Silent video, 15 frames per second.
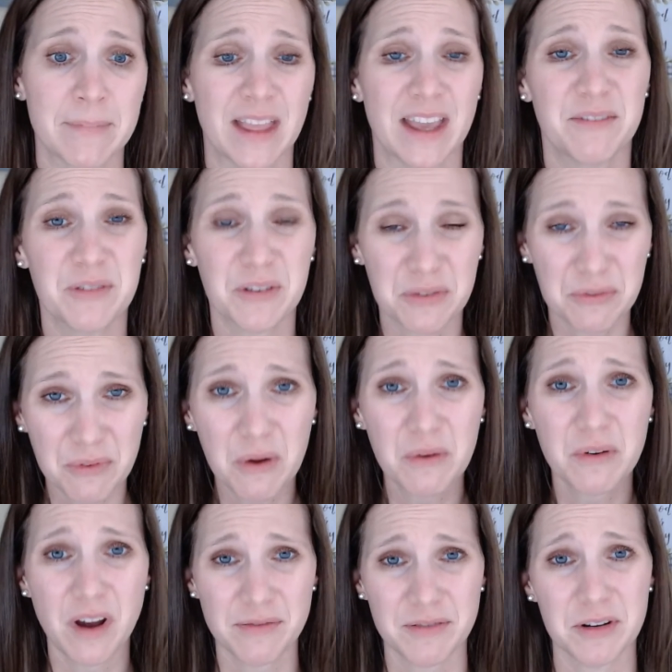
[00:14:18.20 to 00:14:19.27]
If you're thrown
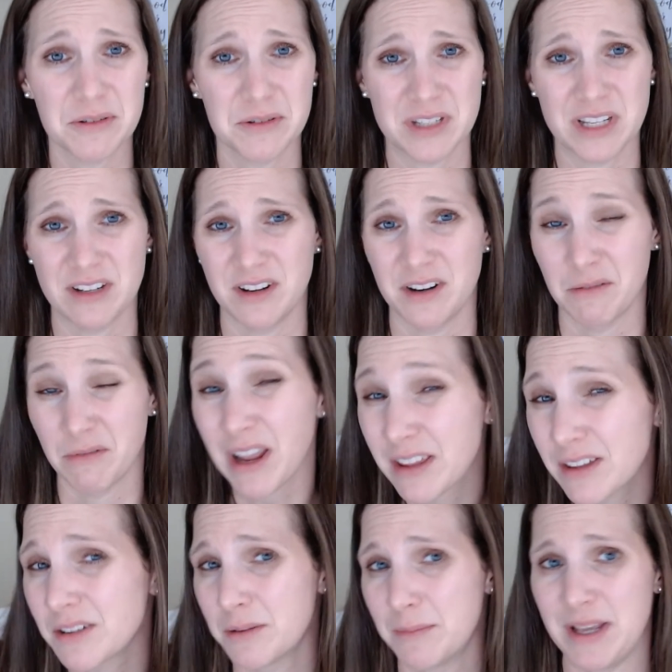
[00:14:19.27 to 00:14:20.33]
off your routine on a
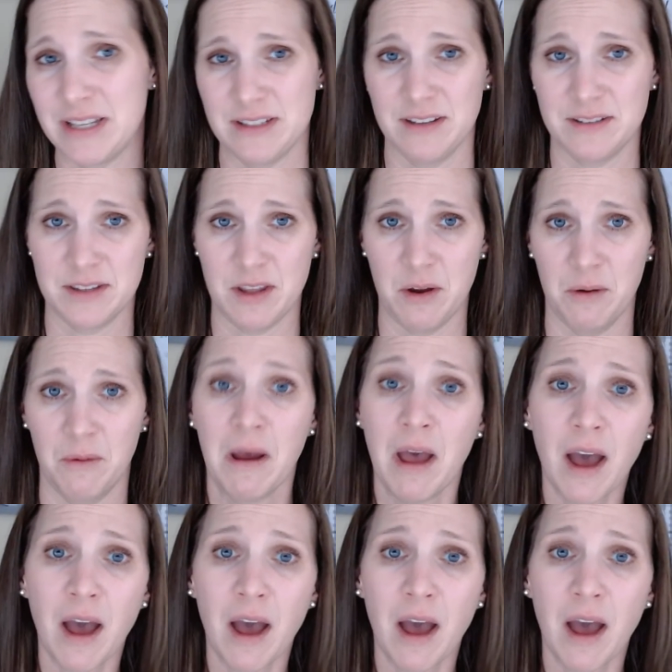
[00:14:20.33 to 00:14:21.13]
regular basis, though,